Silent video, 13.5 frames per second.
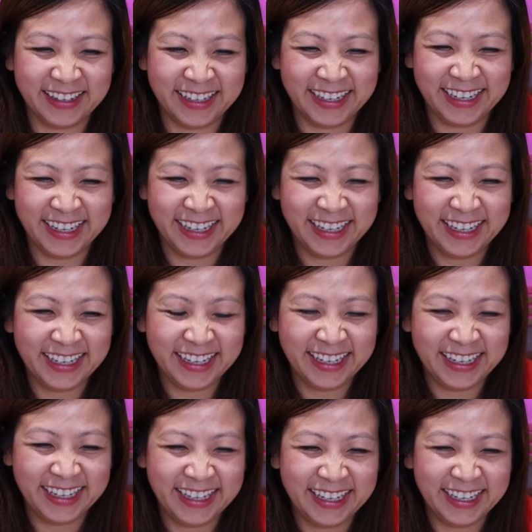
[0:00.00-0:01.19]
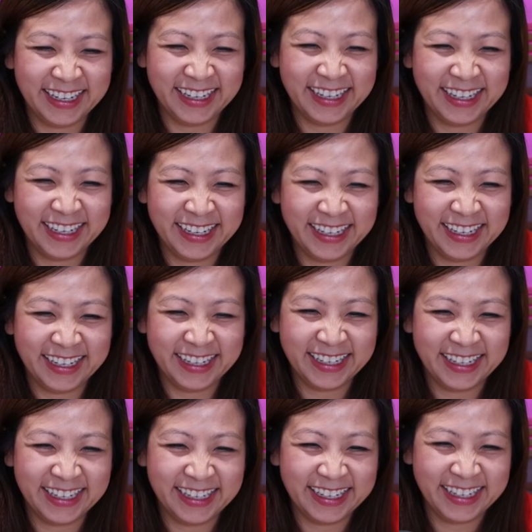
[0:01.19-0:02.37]

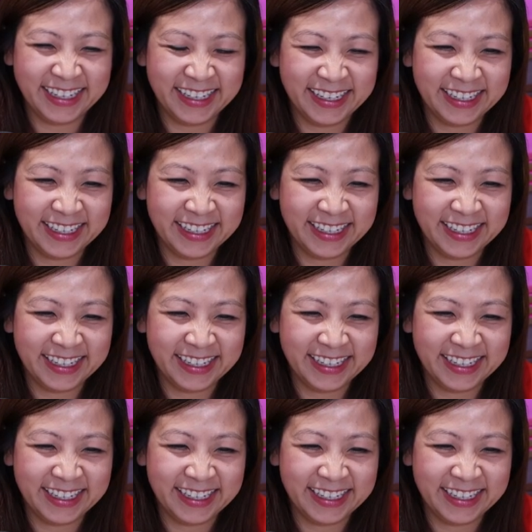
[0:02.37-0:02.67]
The person shown says nothing.